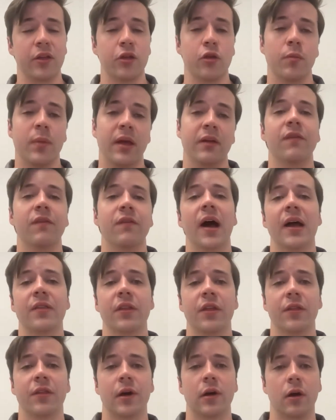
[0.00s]
you may find
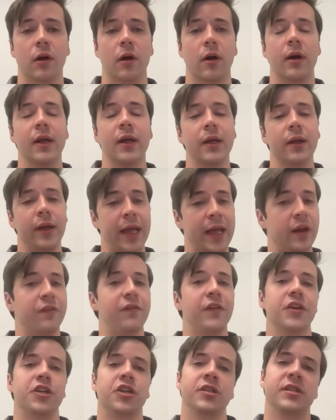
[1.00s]
that there are
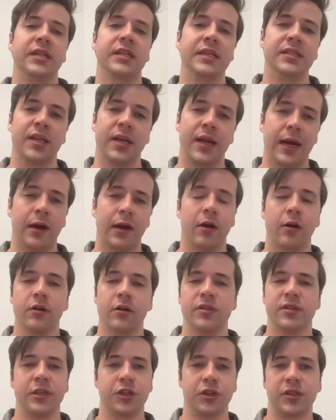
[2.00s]
inefficiencies and
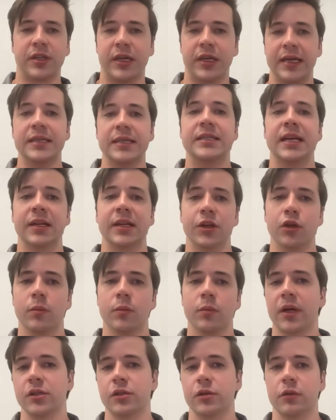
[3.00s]
errors that just continue
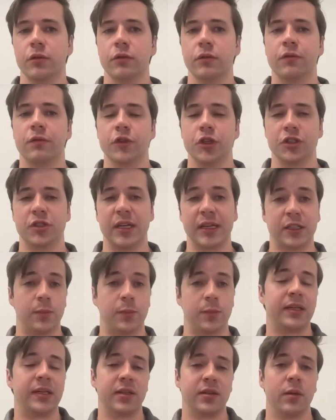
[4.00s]
because you've just
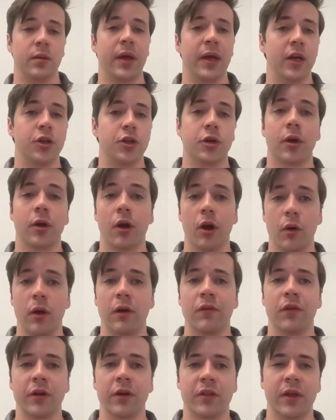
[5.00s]
expected the manager to know
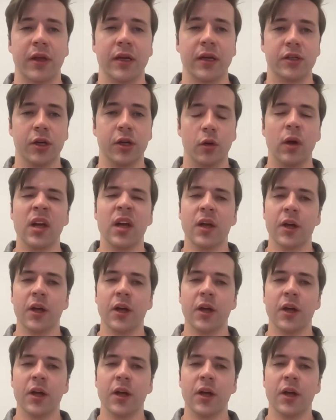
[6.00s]
everything. So